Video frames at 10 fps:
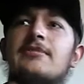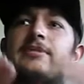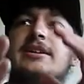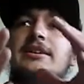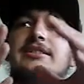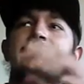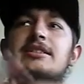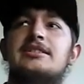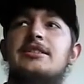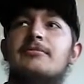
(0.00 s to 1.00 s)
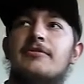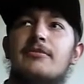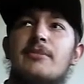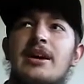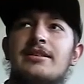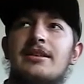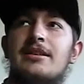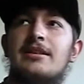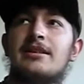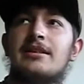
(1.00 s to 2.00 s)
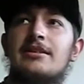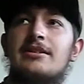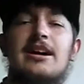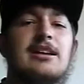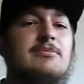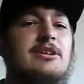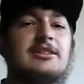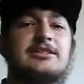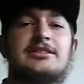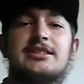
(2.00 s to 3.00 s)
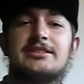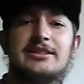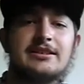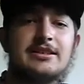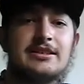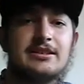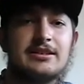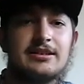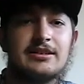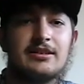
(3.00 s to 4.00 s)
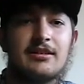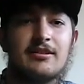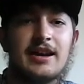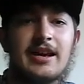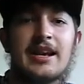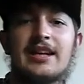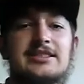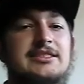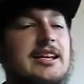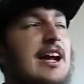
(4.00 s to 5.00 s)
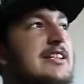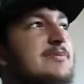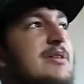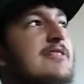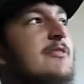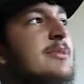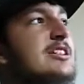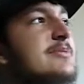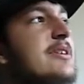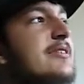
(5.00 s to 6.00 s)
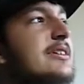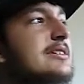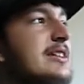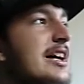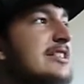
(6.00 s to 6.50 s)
be consistent with it, man. You gotta be consistent. Okay, and as I said, I speak from experience.